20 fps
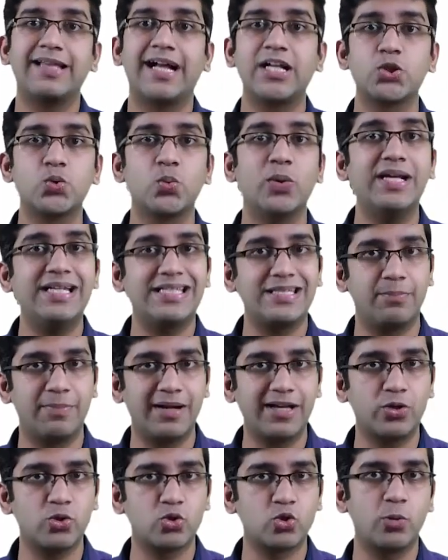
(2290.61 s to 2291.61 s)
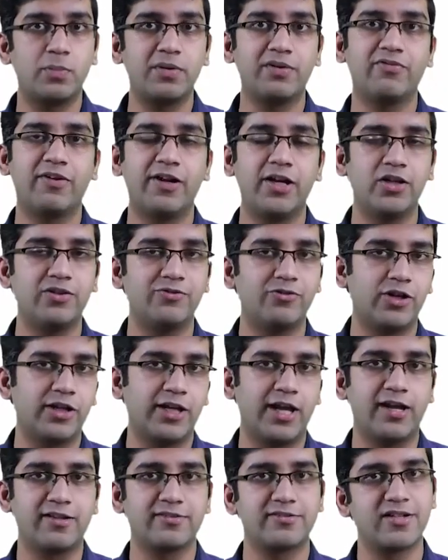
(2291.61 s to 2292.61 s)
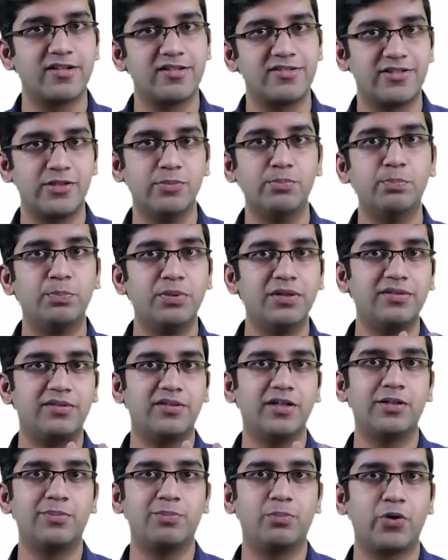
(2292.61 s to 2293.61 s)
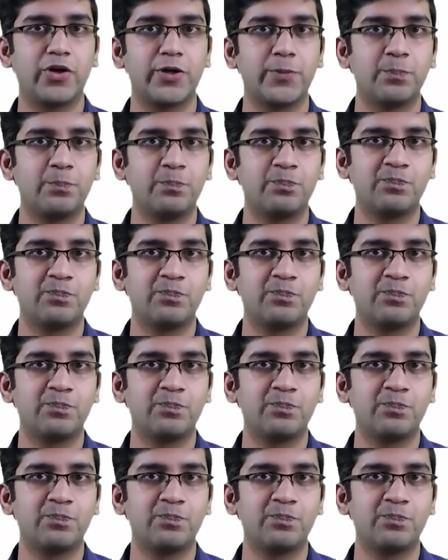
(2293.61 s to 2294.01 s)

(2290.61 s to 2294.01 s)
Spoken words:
That's why it's a microscopic finding for cancer. Simple third point.